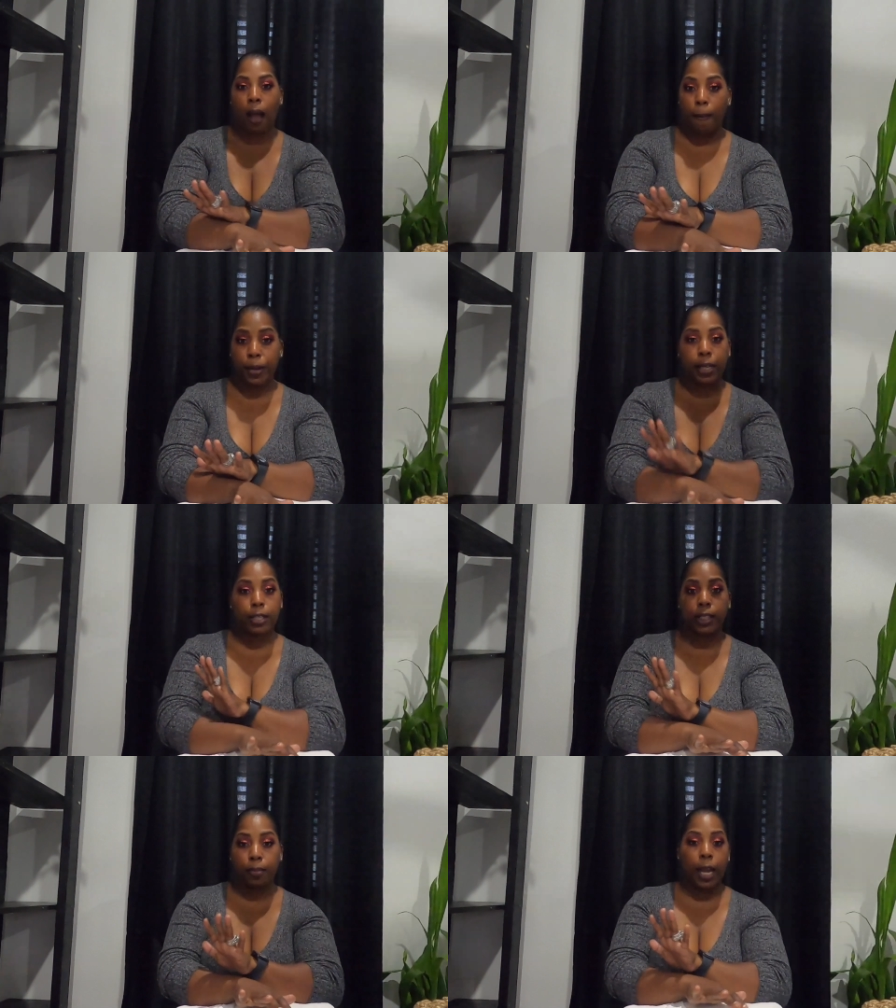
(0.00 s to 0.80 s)
I'm
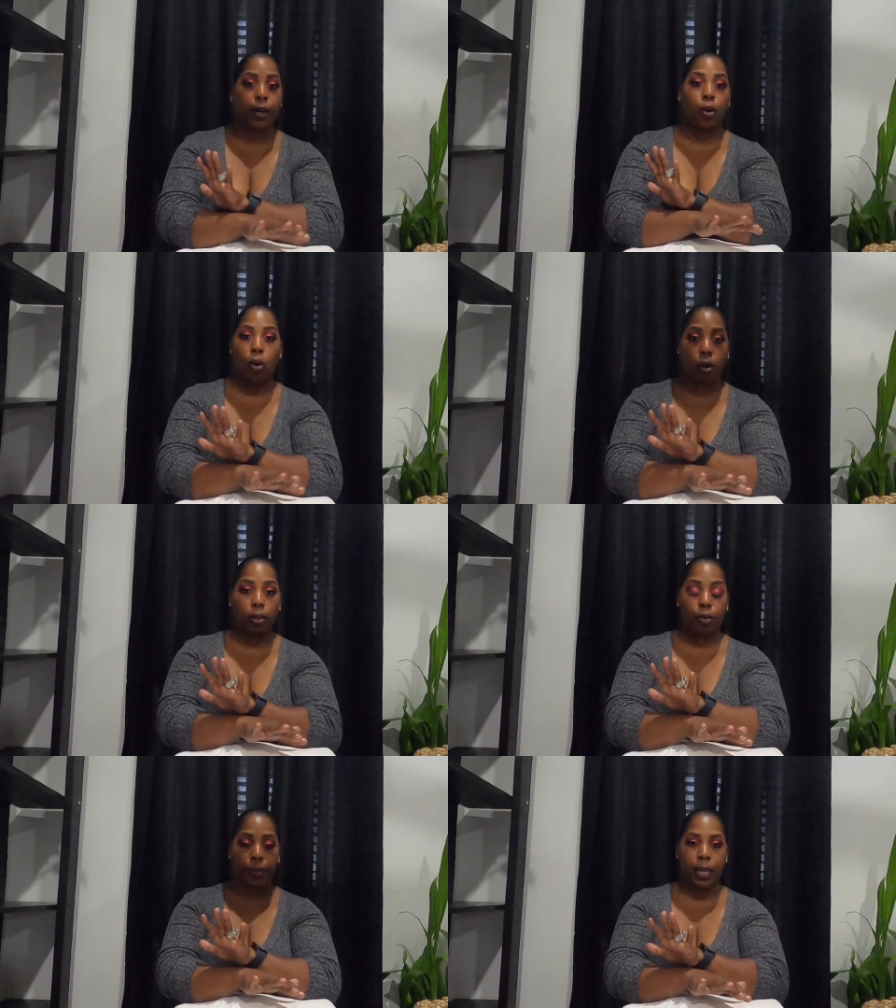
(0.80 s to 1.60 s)
putting some kind of
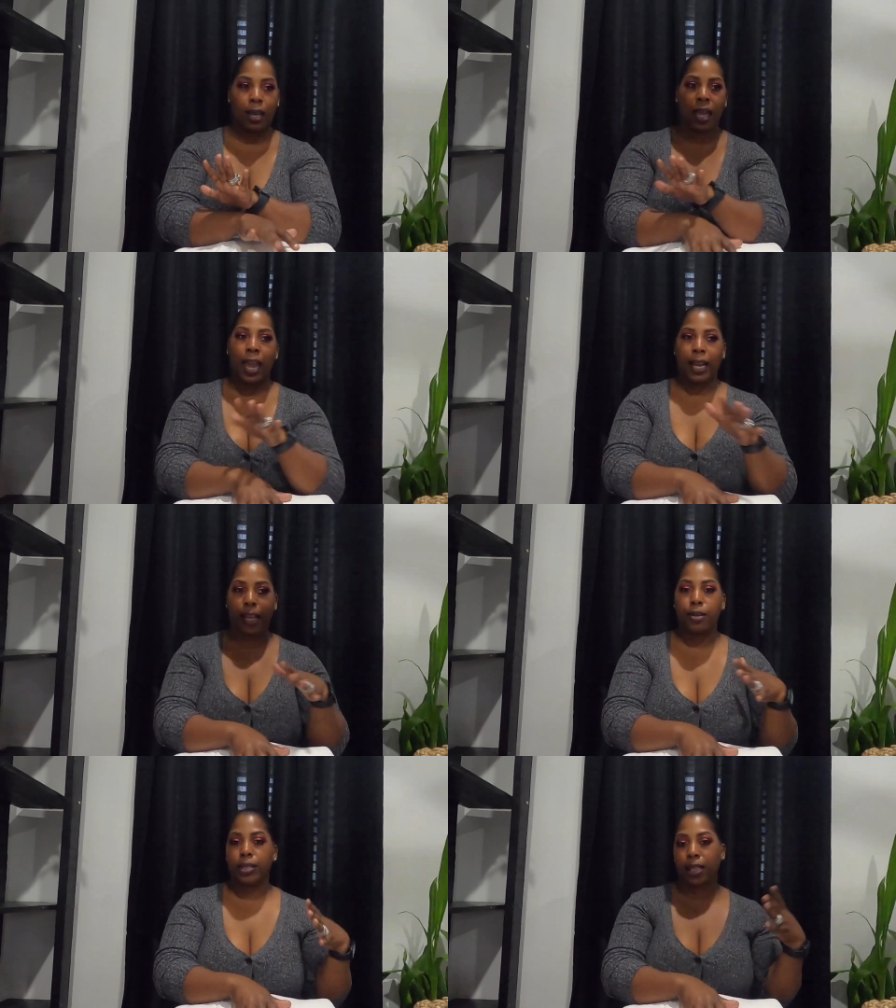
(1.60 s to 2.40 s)
oil on me, and
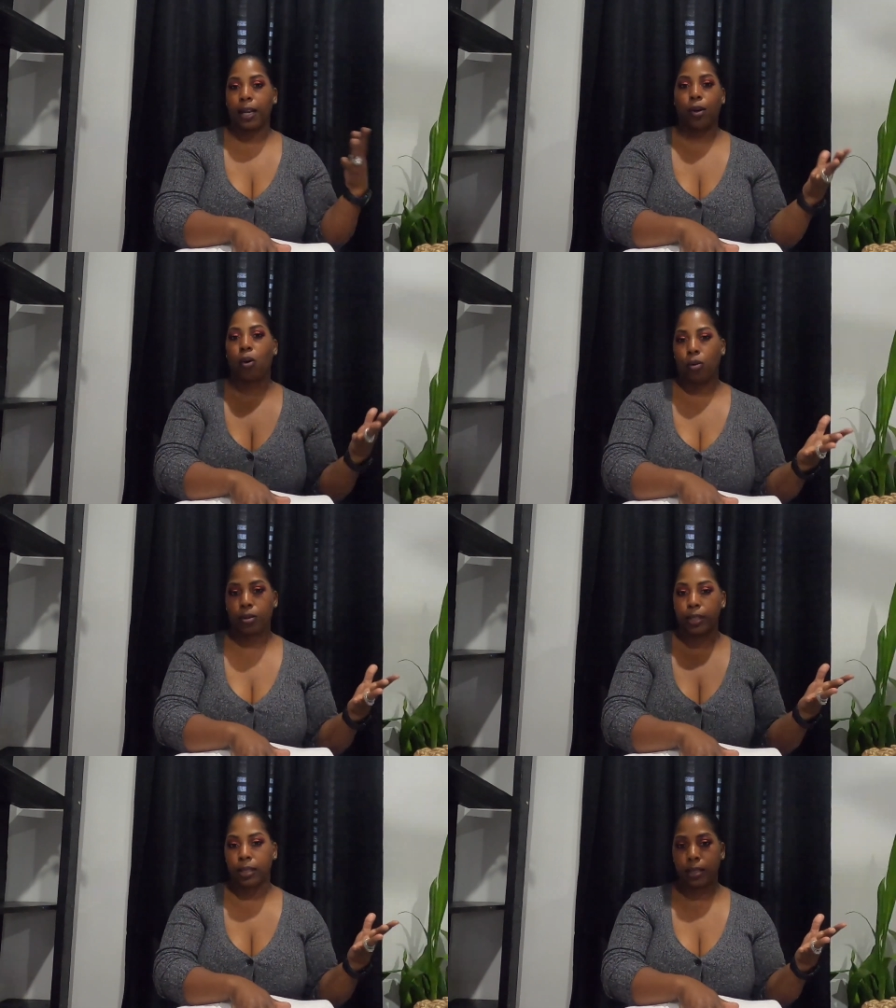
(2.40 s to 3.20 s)
I use a lot of
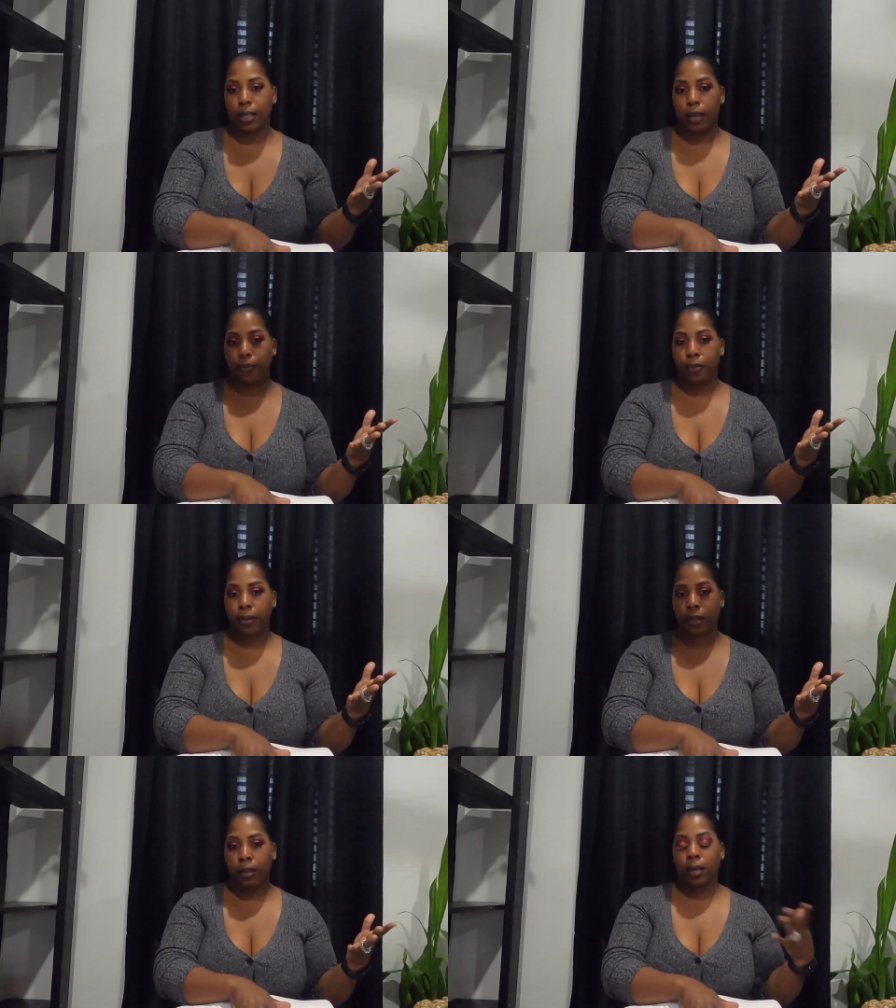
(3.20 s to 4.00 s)
oils and stuff,
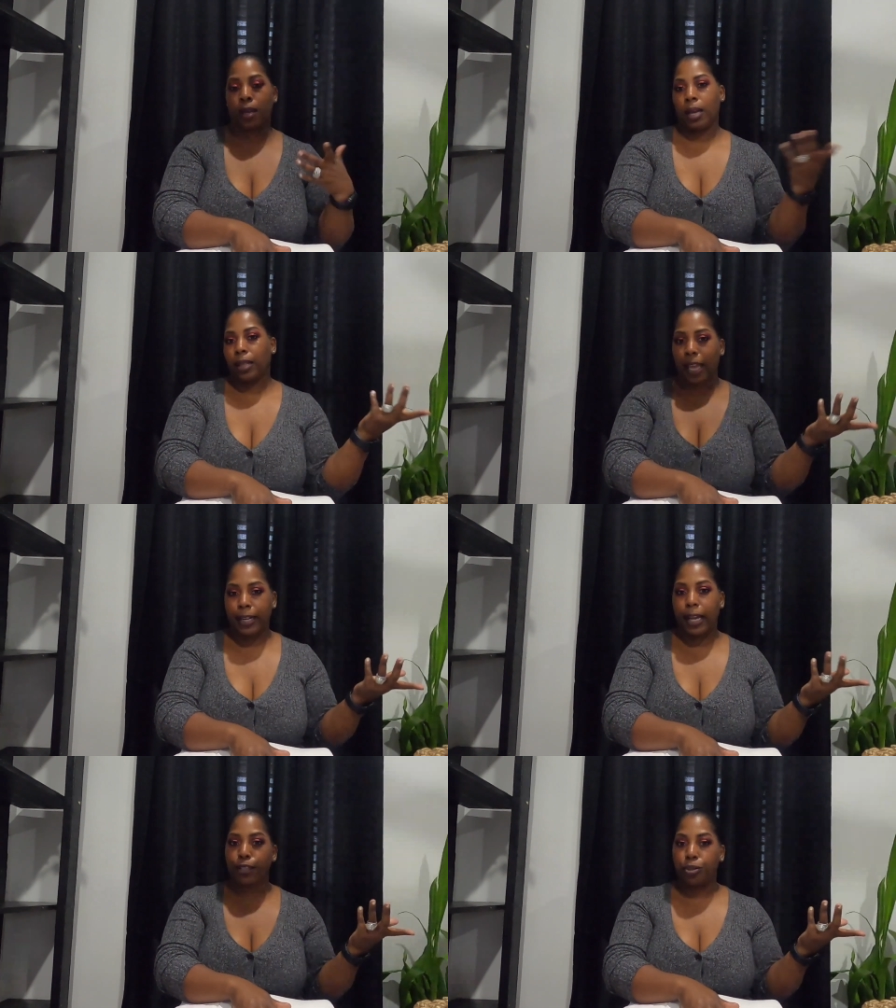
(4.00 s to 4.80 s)
and
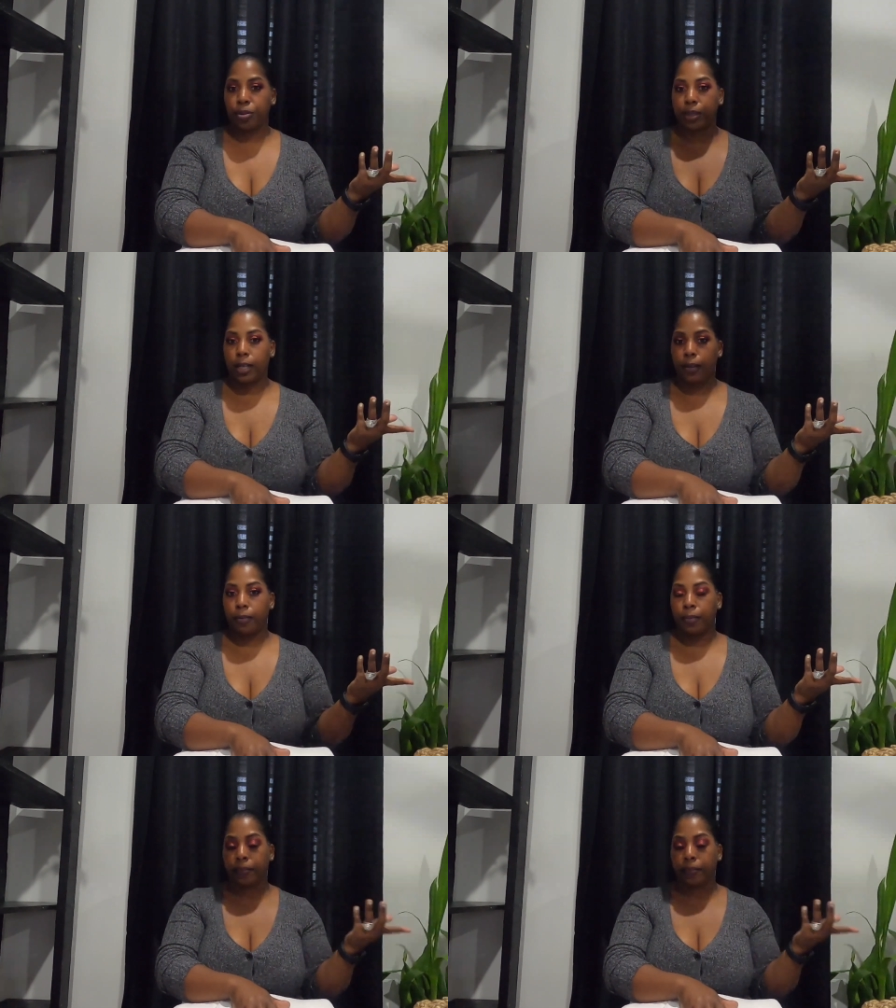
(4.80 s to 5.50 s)
like natural stuff,